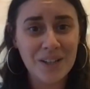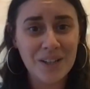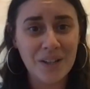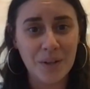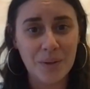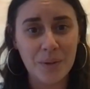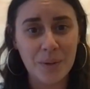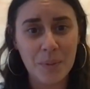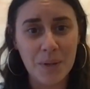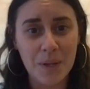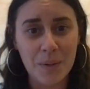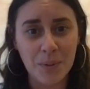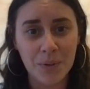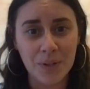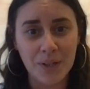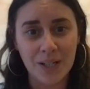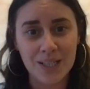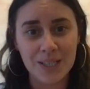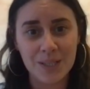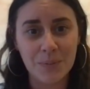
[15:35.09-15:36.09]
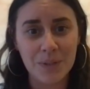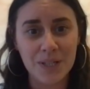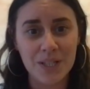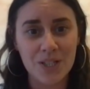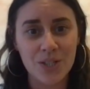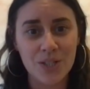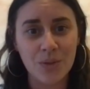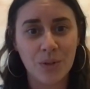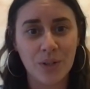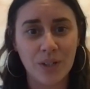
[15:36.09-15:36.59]
And the people that I speak
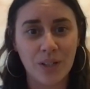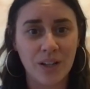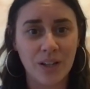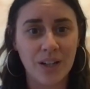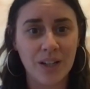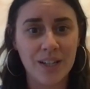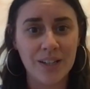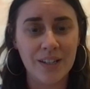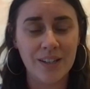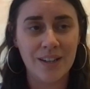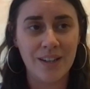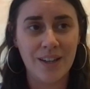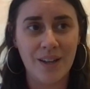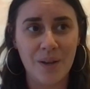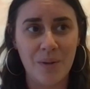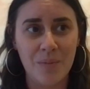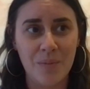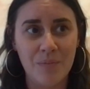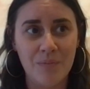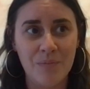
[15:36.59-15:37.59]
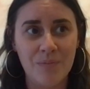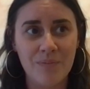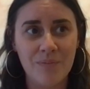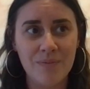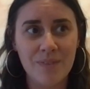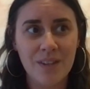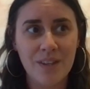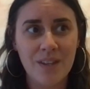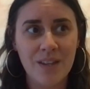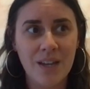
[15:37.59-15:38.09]
to online,